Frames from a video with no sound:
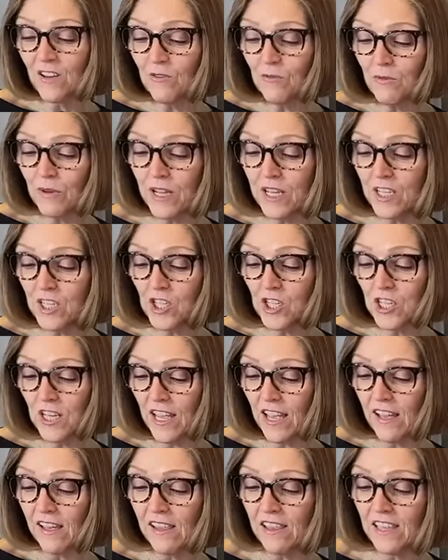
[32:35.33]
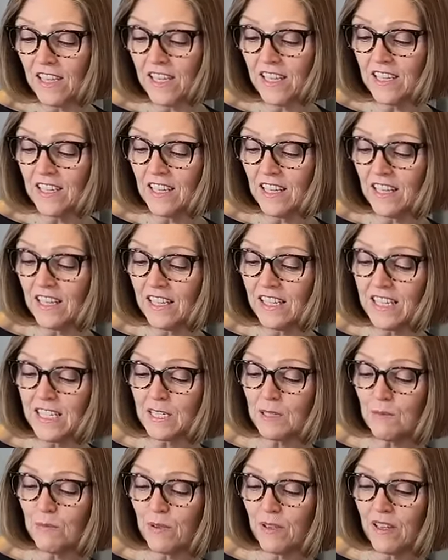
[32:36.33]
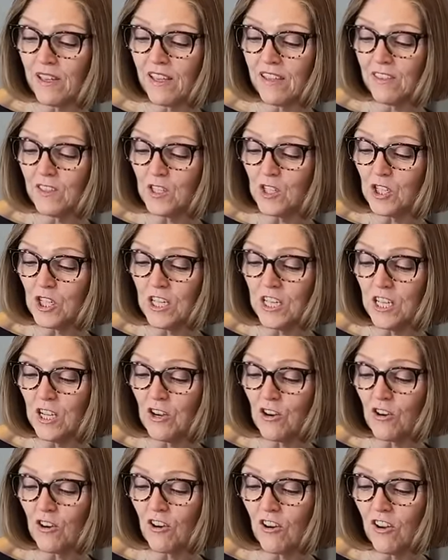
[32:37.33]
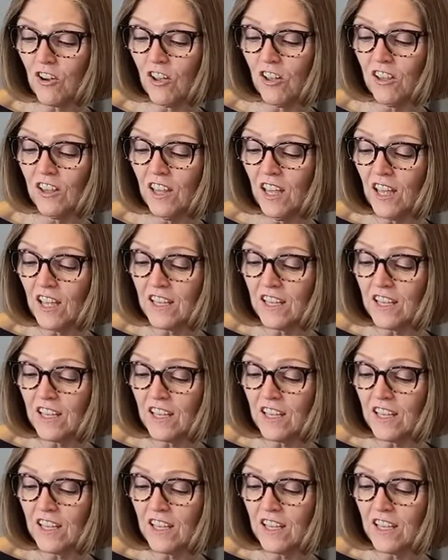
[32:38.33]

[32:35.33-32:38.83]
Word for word: Rich, Ellen, Elizabeth, G Girl,